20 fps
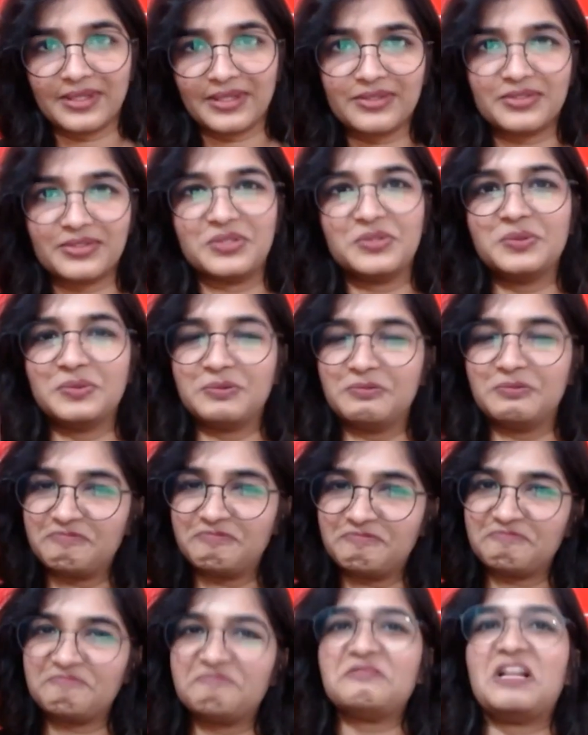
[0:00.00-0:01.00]
So
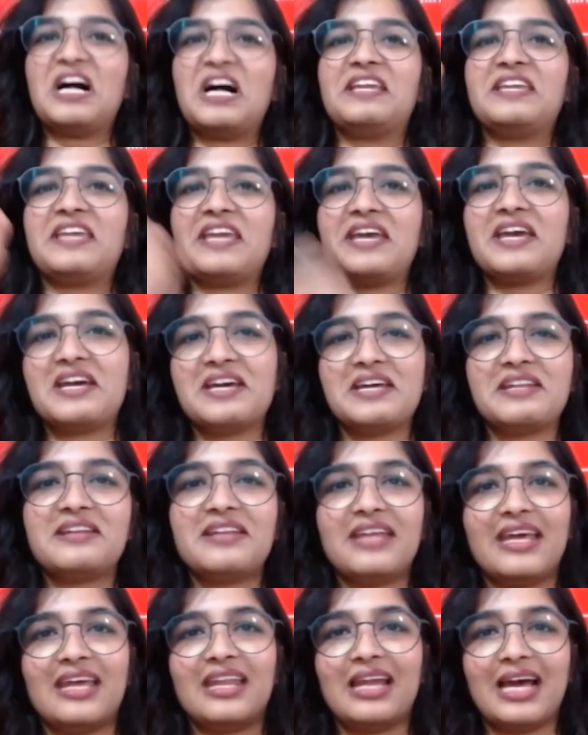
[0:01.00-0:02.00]
I can
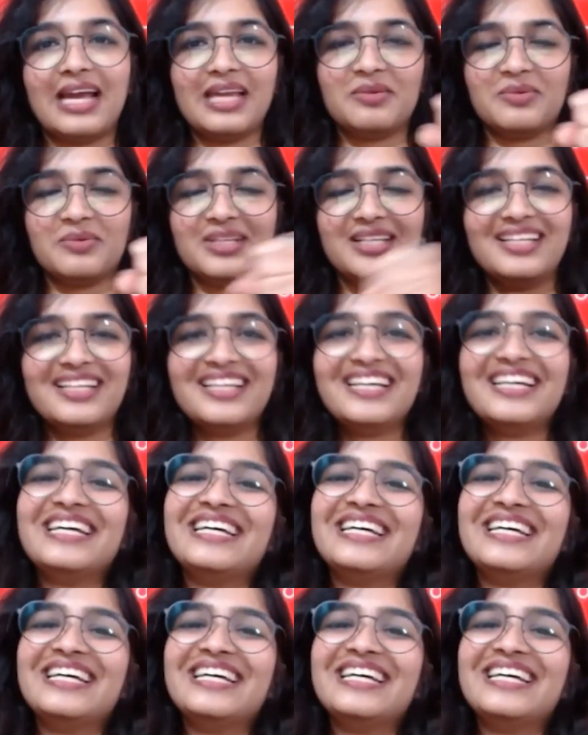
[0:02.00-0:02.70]
and I will.